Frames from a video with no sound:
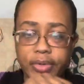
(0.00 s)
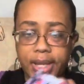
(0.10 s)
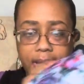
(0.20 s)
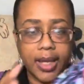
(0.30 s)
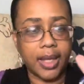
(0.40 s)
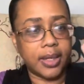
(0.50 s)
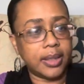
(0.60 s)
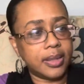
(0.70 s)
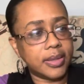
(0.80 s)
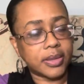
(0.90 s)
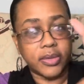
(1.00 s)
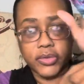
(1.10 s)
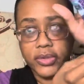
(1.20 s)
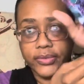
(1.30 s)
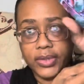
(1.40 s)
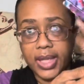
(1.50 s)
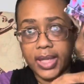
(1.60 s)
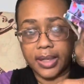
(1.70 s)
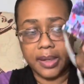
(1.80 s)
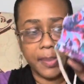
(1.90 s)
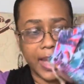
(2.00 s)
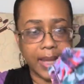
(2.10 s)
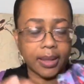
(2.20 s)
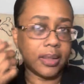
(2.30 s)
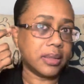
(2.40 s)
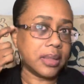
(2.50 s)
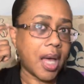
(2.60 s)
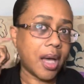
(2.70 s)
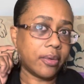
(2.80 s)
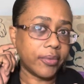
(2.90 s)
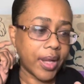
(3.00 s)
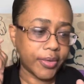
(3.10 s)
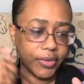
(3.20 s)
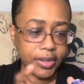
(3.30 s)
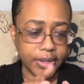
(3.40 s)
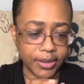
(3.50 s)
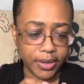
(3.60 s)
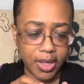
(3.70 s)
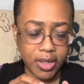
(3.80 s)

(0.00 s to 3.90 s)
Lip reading: head, and then this goes over your head in the back. It's not around your ear.